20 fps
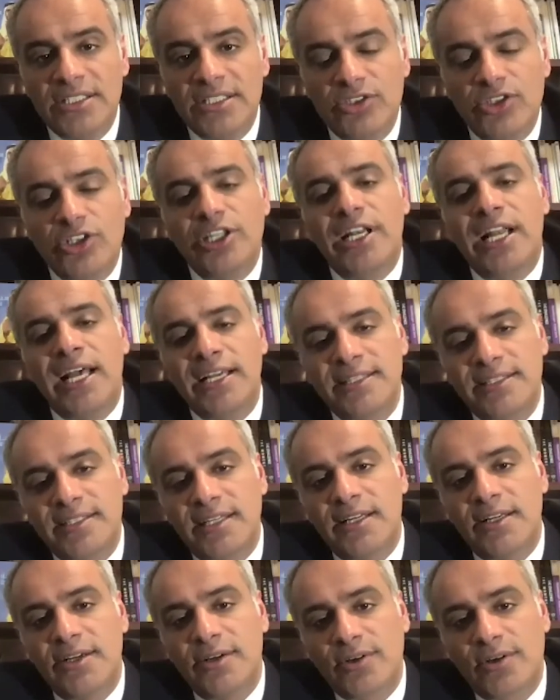
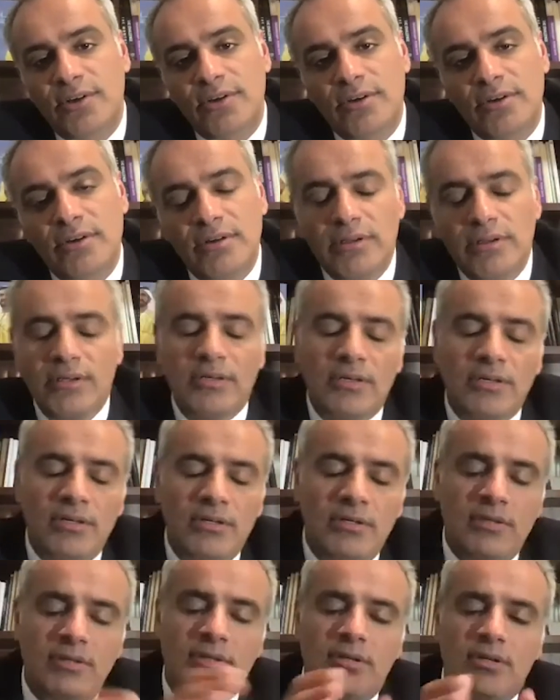unilateral
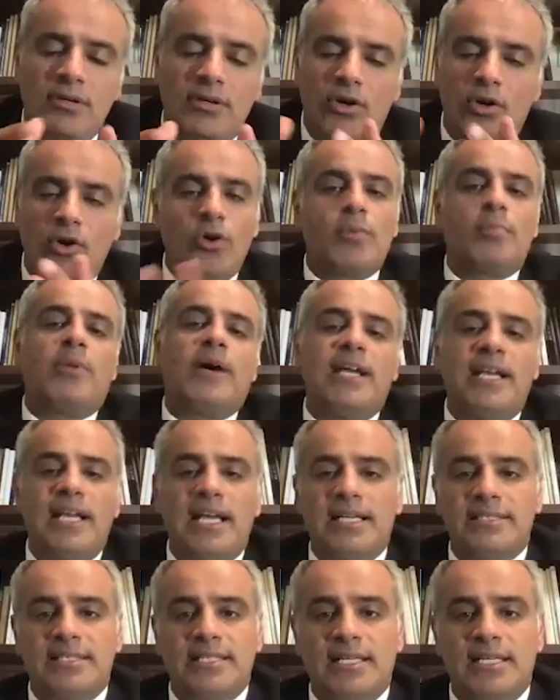or
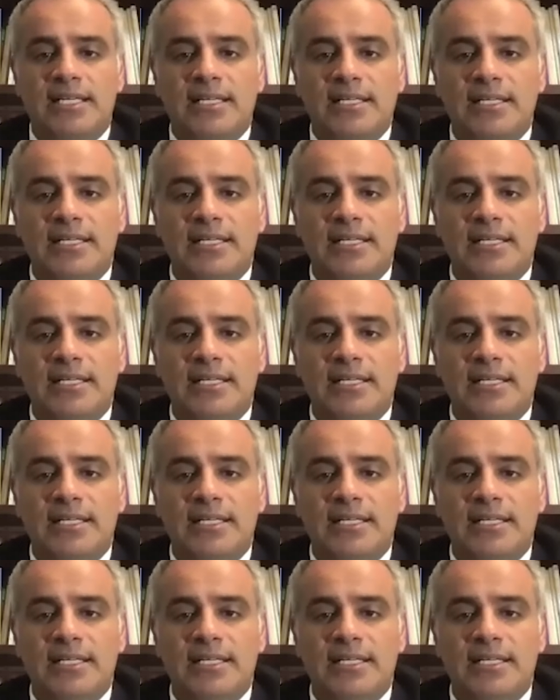bilateral.